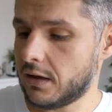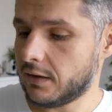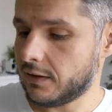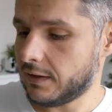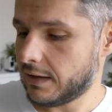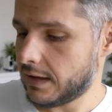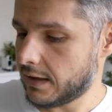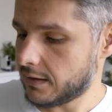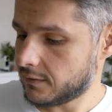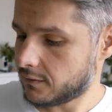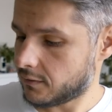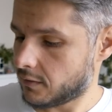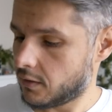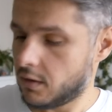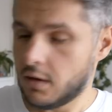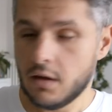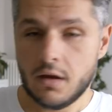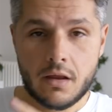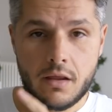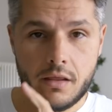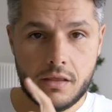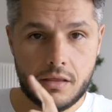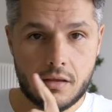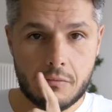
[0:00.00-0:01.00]
less.
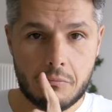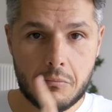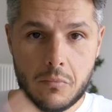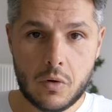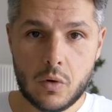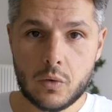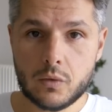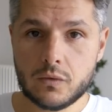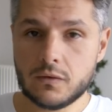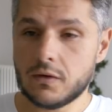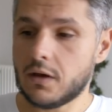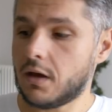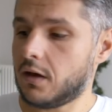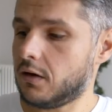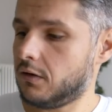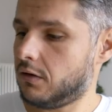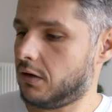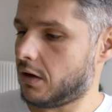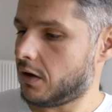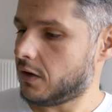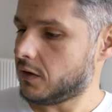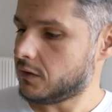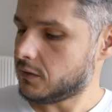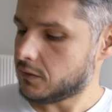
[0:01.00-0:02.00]
The Moza
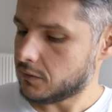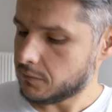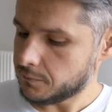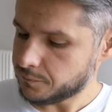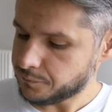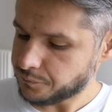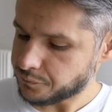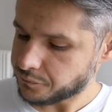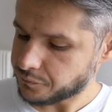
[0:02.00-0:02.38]
does,